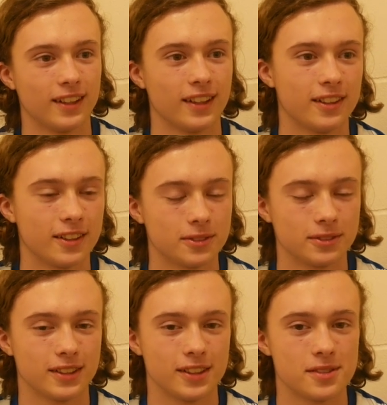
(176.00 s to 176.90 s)
Yeah, you
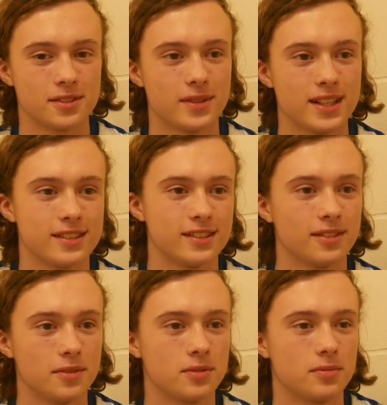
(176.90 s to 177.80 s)
know, it was
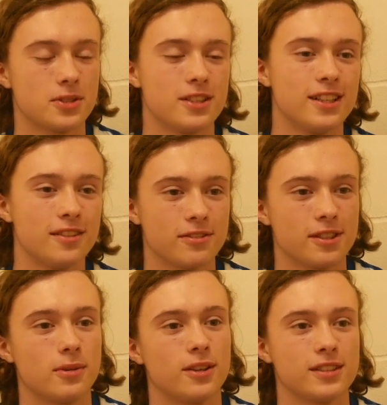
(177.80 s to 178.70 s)
amazing. It was much needed
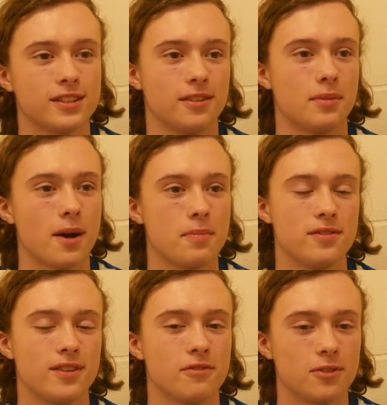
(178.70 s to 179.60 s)
3 points, and I'm happy
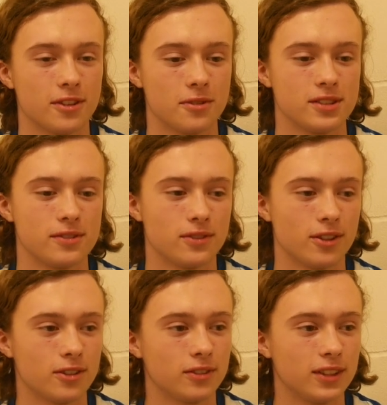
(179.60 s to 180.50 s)
for everyone that was
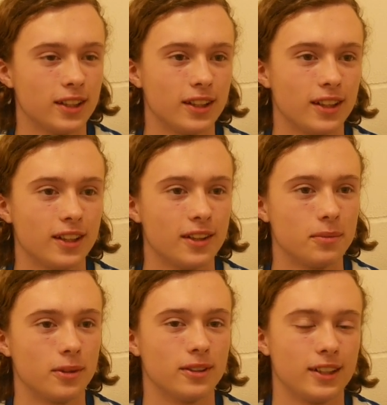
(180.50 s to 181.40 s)
involved.
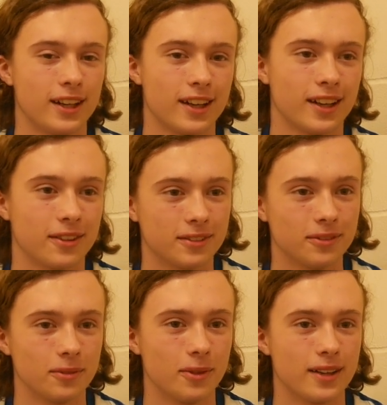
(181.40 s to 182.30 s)
But yeah,
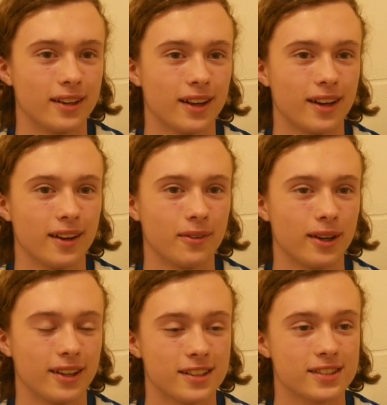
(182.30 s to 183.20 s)
I went
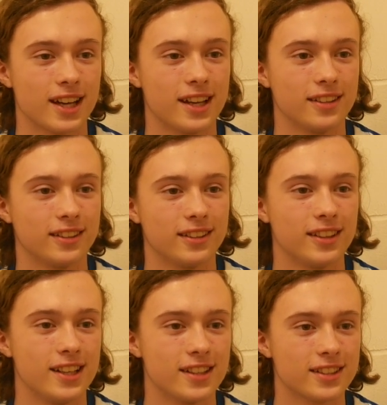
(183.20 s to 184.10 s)
and sat in the